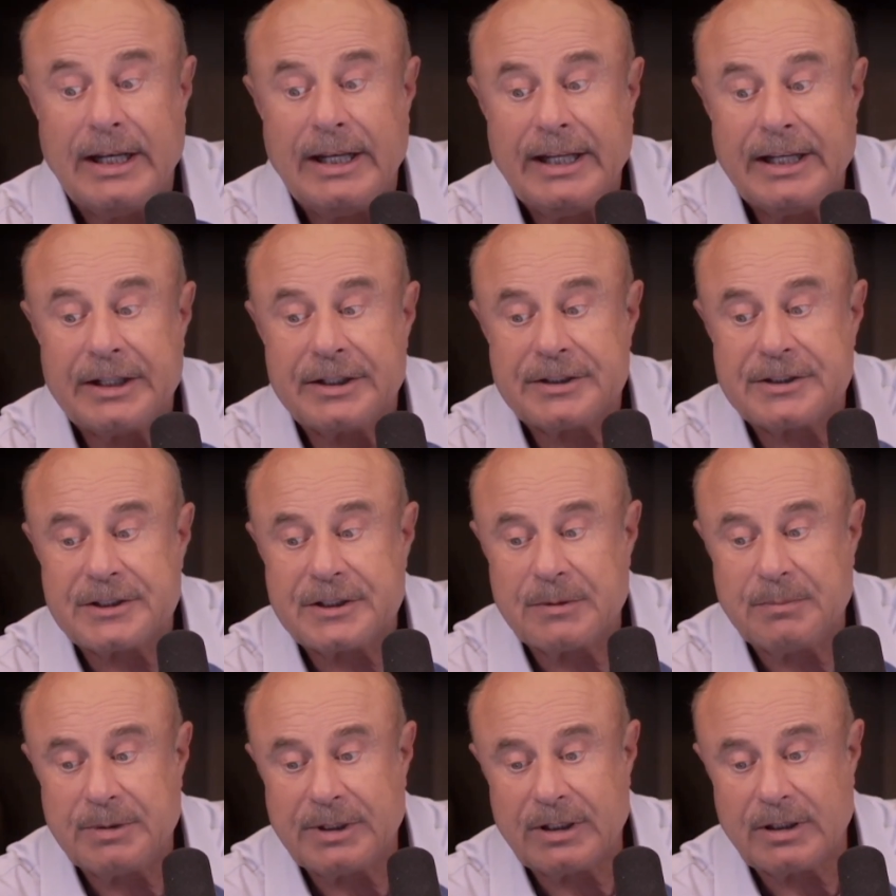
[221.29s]

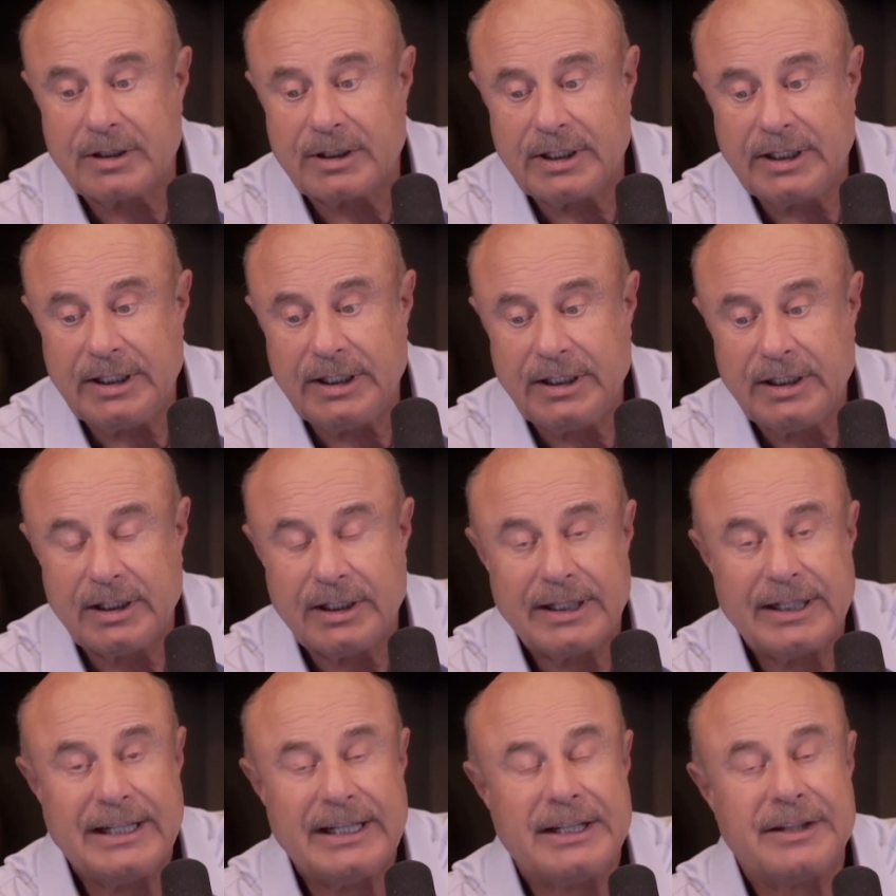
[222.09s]
Instability
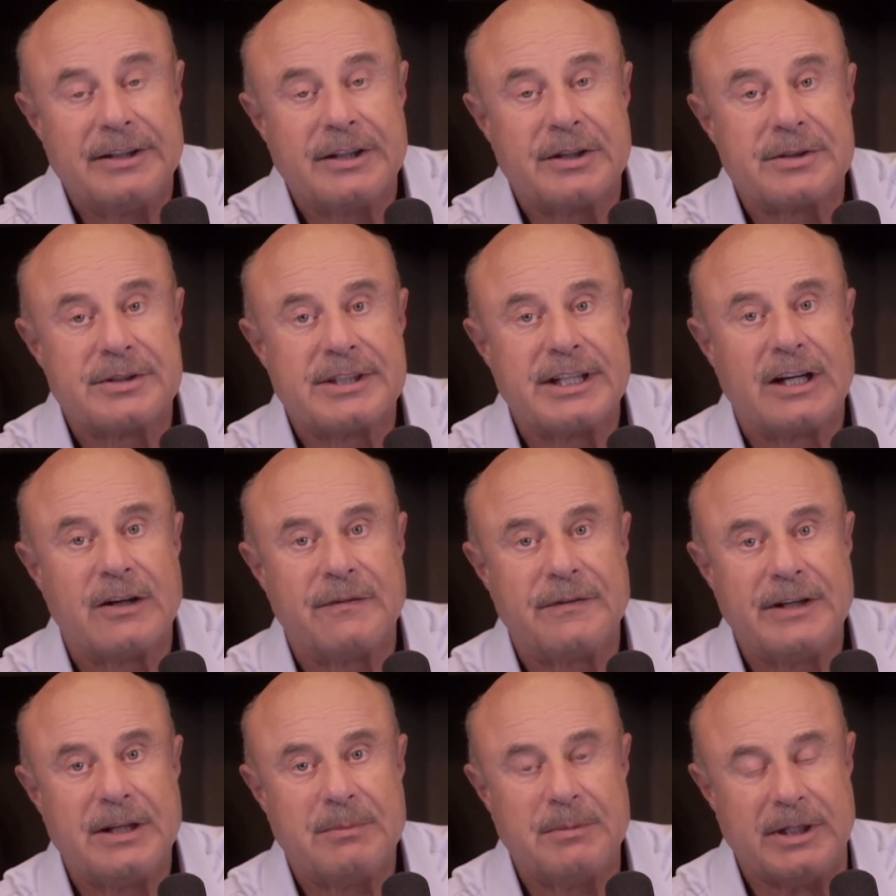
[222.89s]
in their
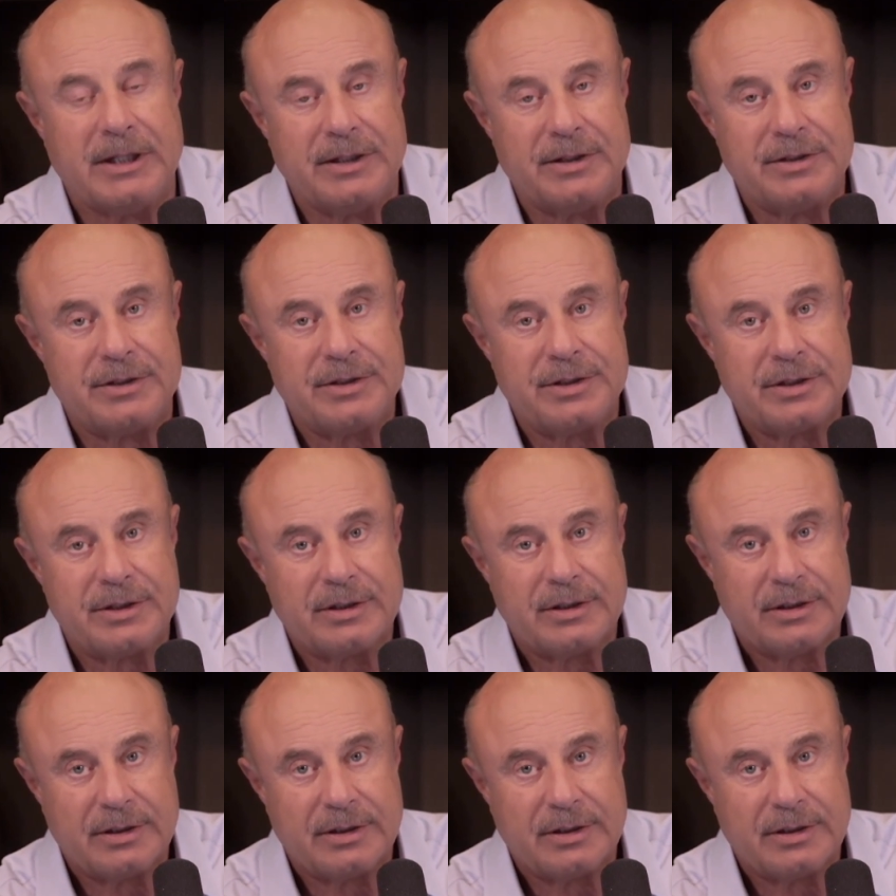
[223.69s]
self-image.